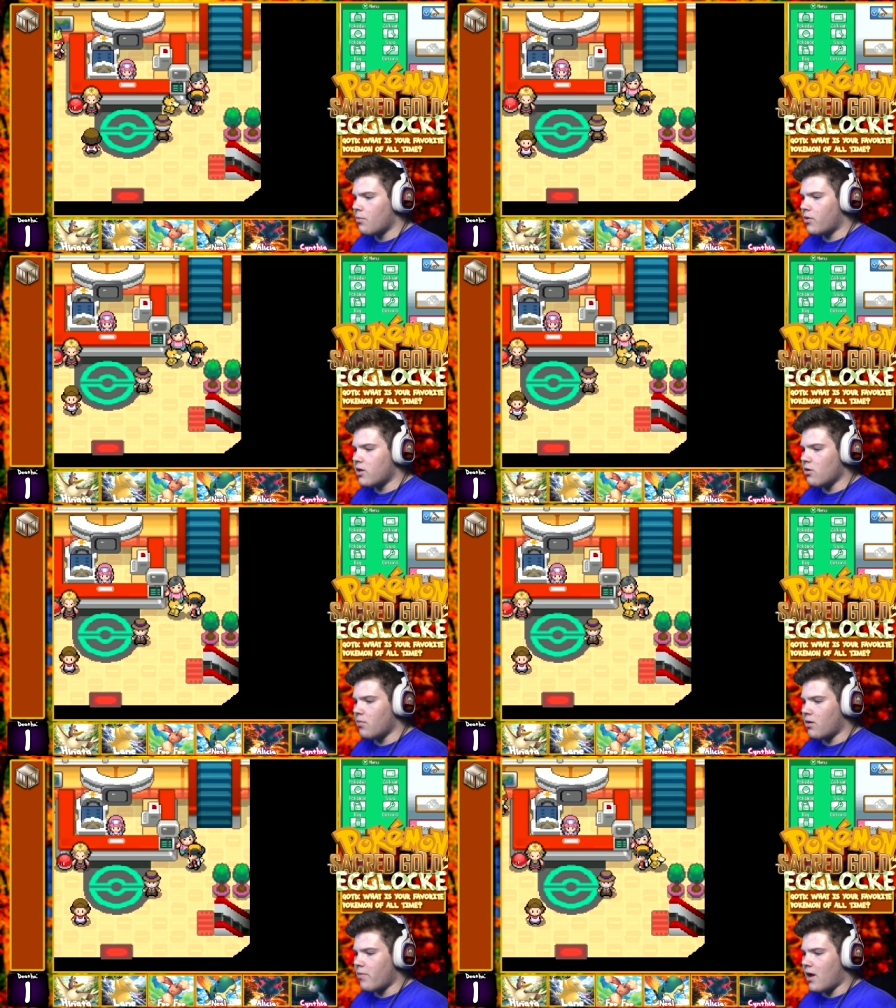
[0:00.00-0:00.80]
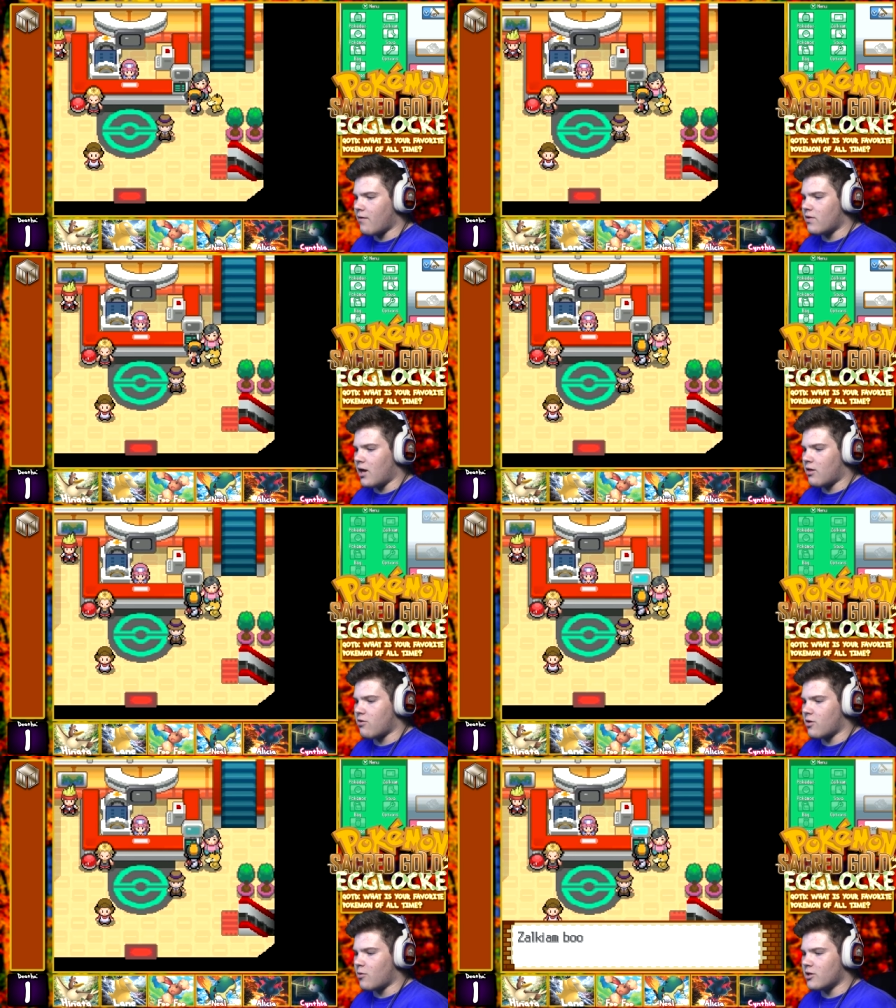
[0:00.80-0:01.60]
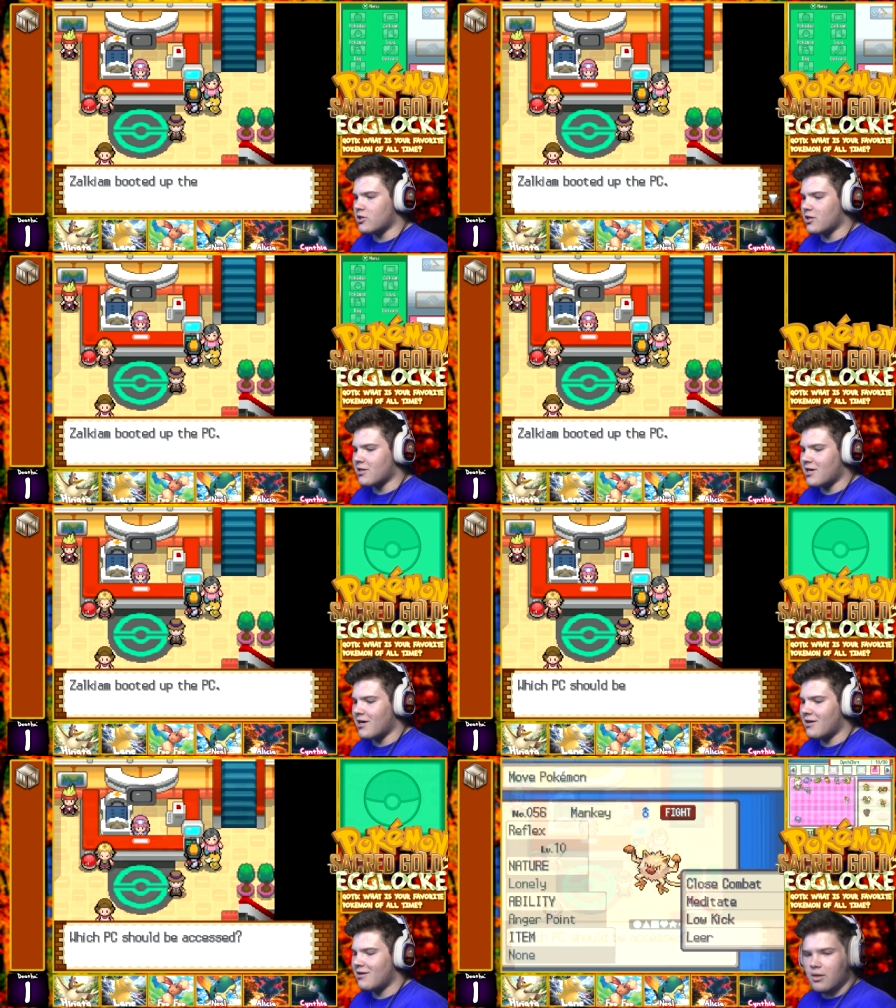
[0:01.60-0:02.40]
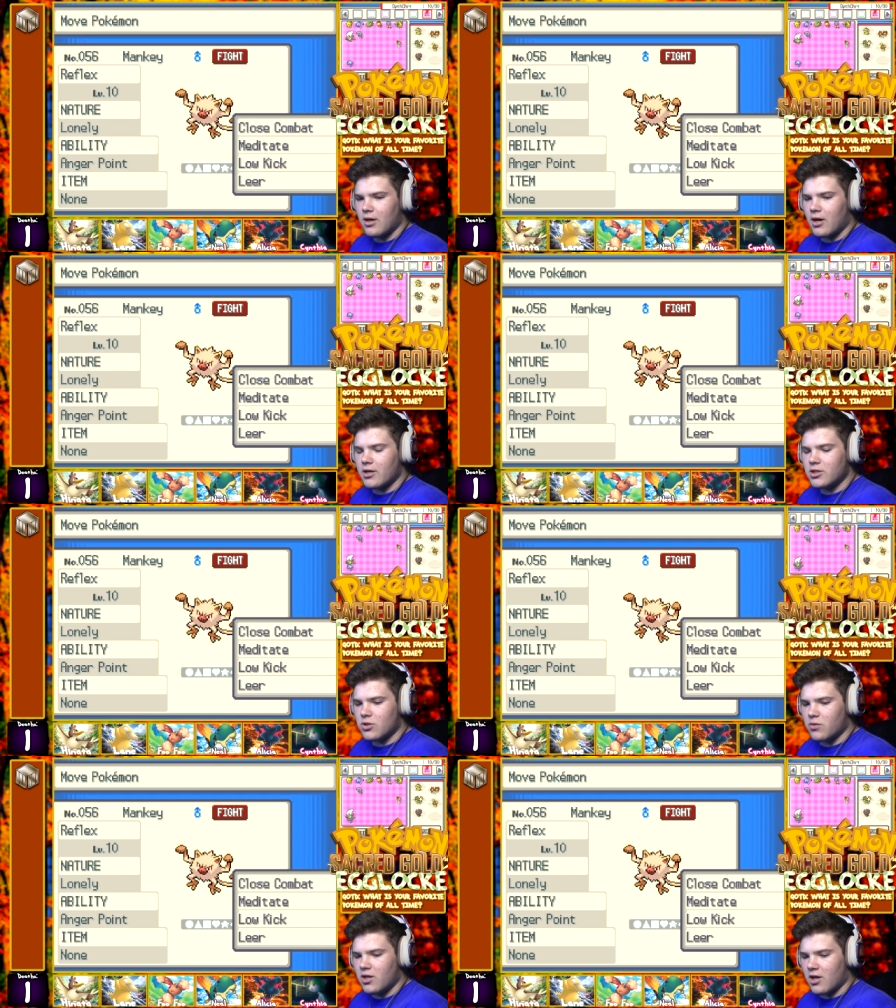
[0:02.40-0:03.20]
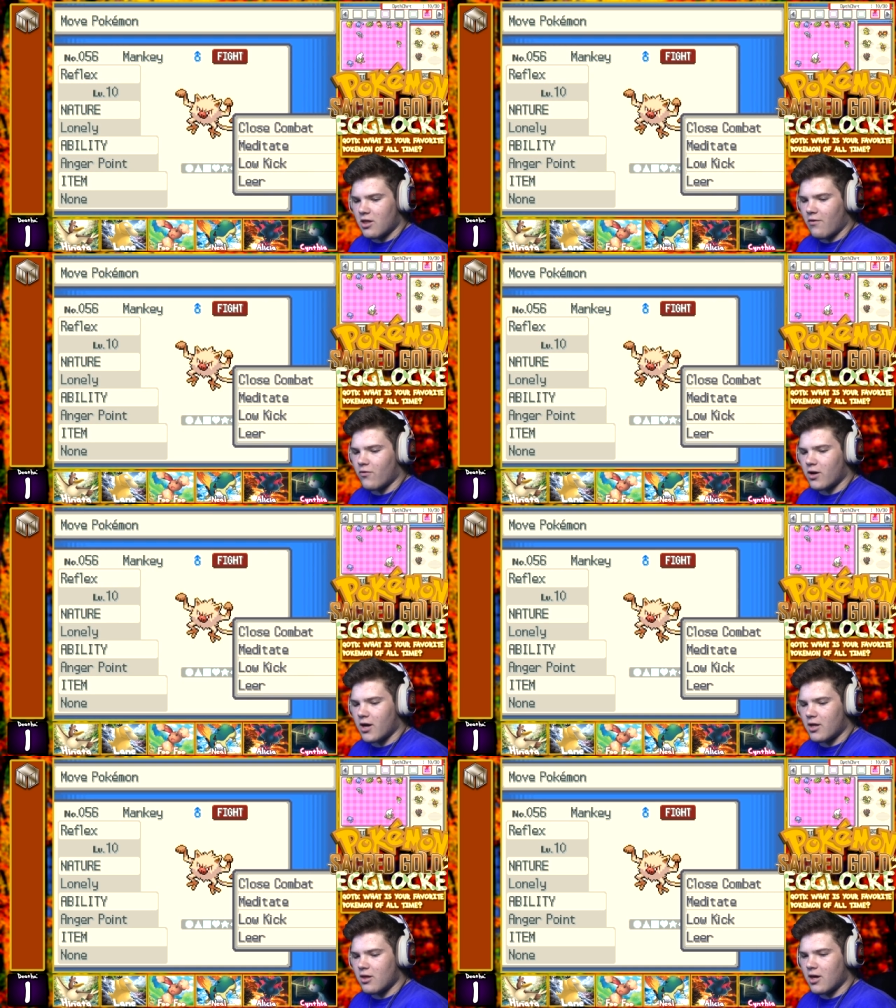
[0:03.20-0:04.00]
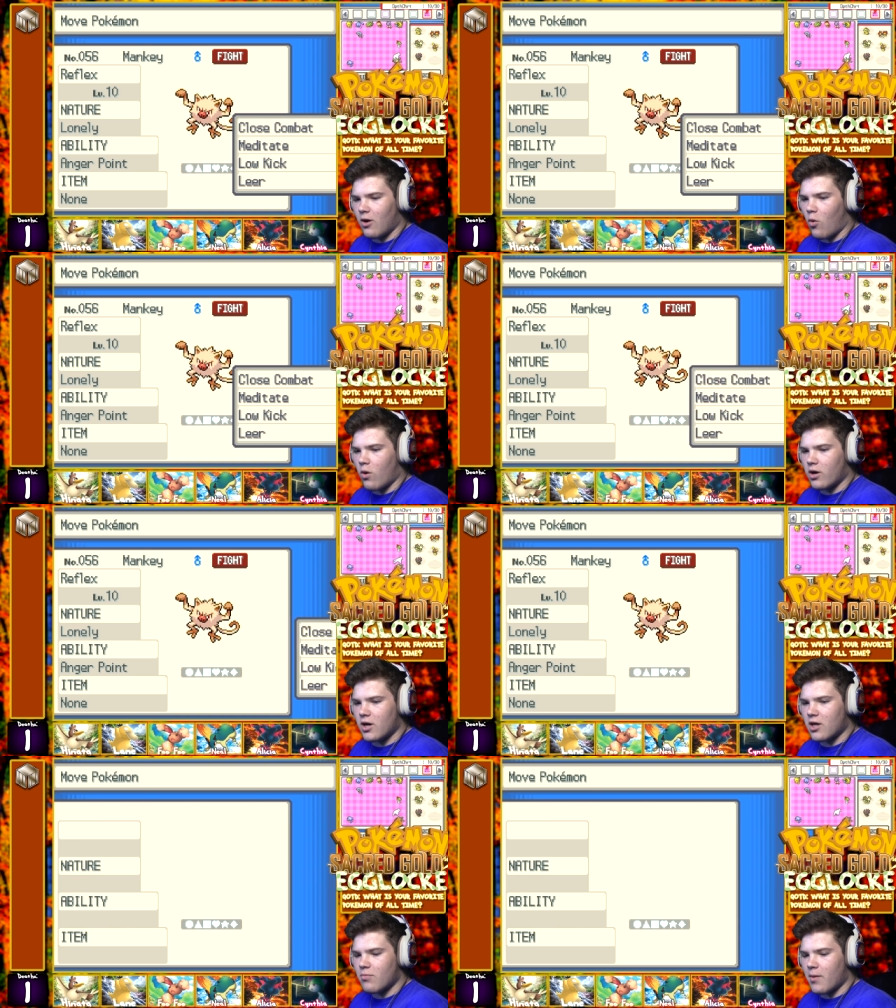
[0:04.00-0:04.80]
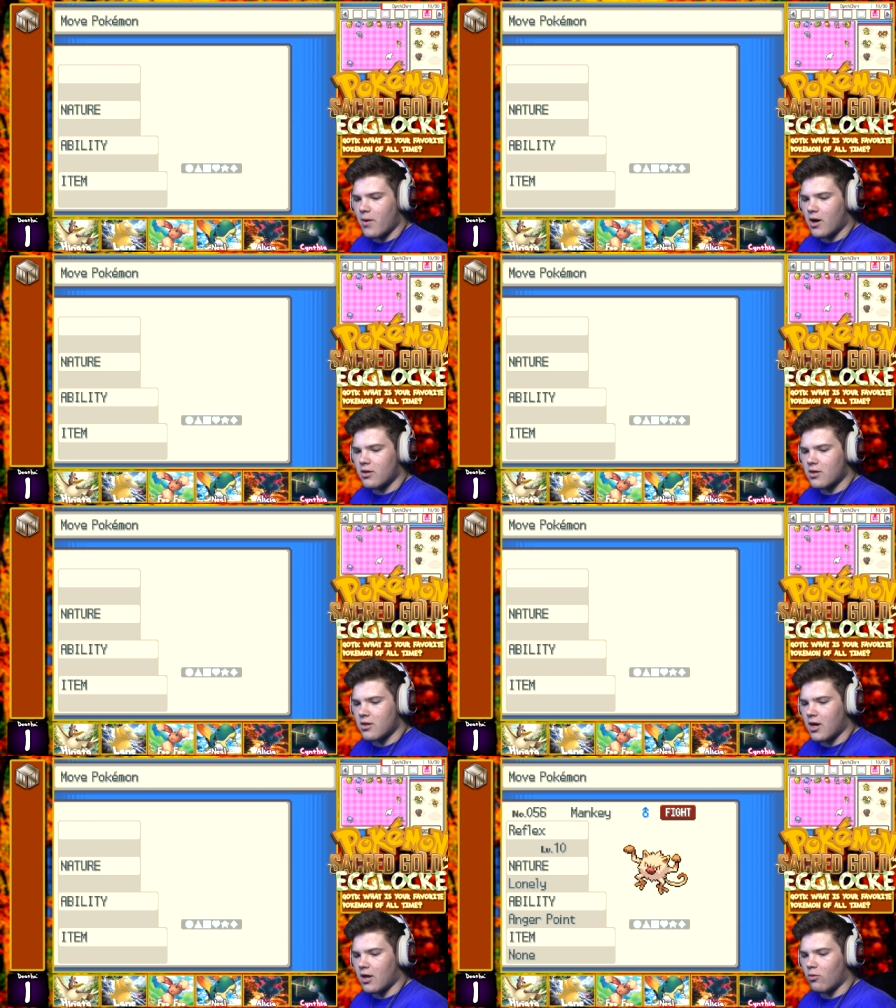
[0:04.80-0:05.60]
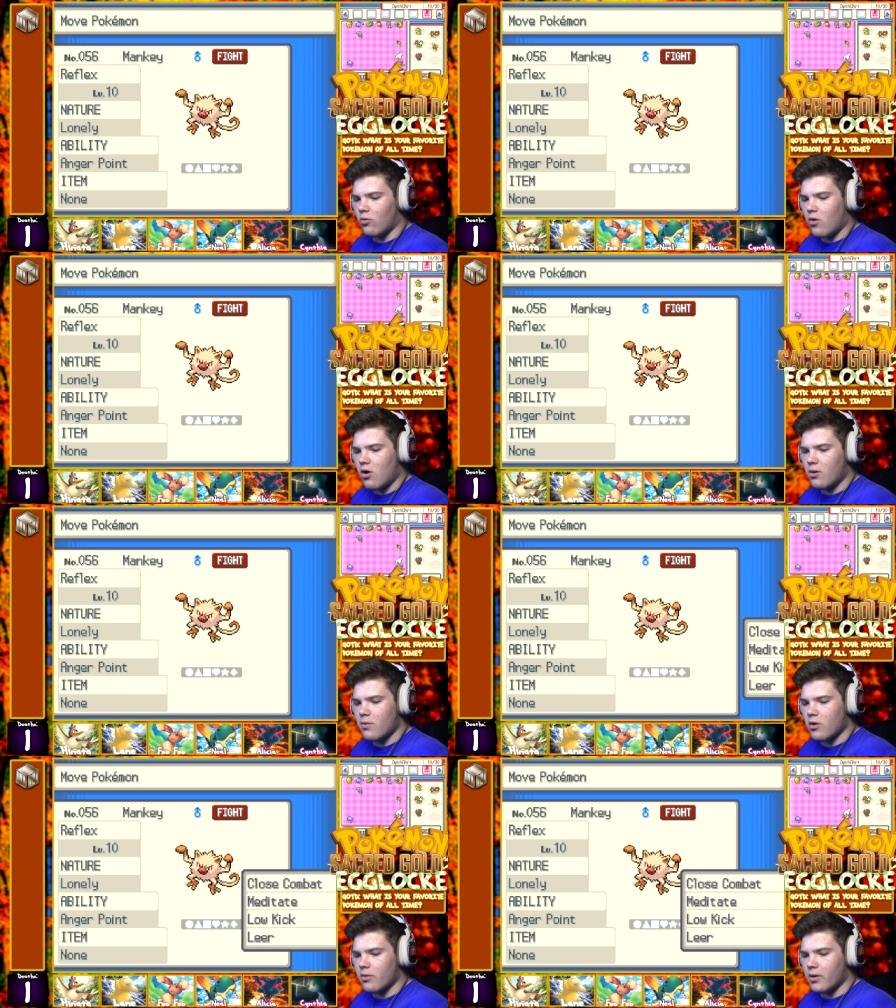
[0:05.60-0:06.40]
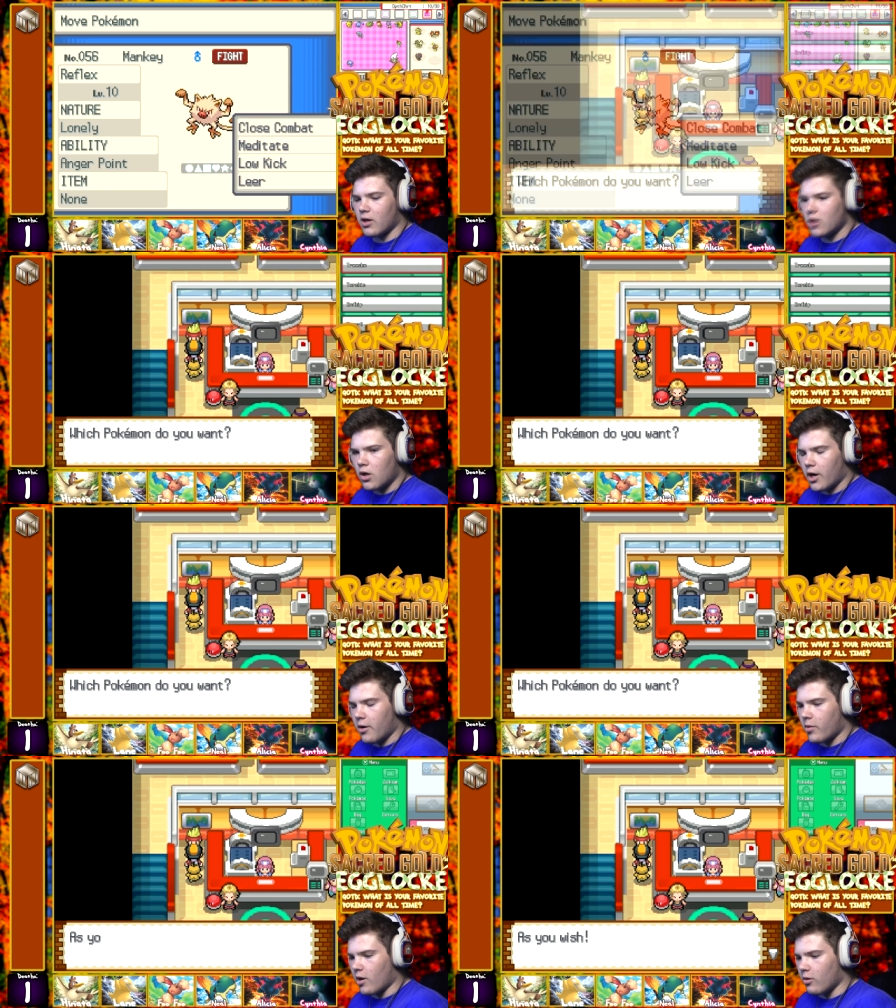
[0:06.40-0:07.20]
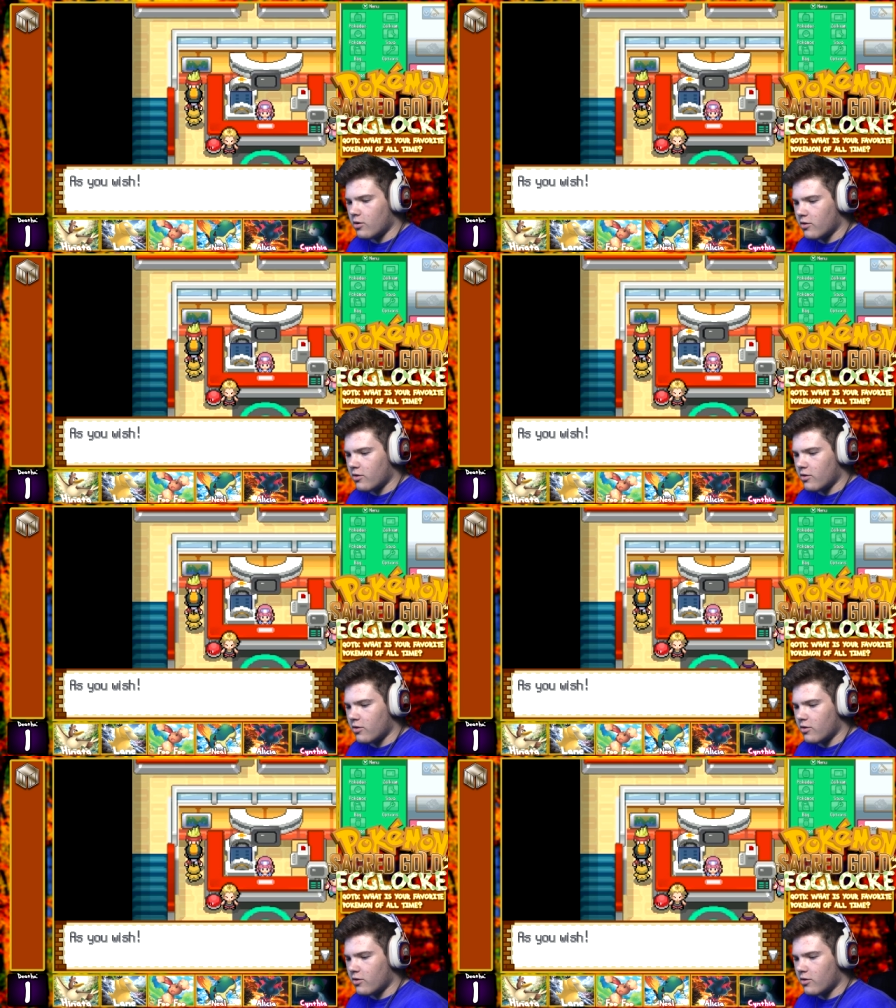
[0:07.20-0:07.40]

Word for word: Please don't make me have to answer the questions again. And I just realized I forgot to organize my boxes again. Wrong Pokemon. Alright, here we go.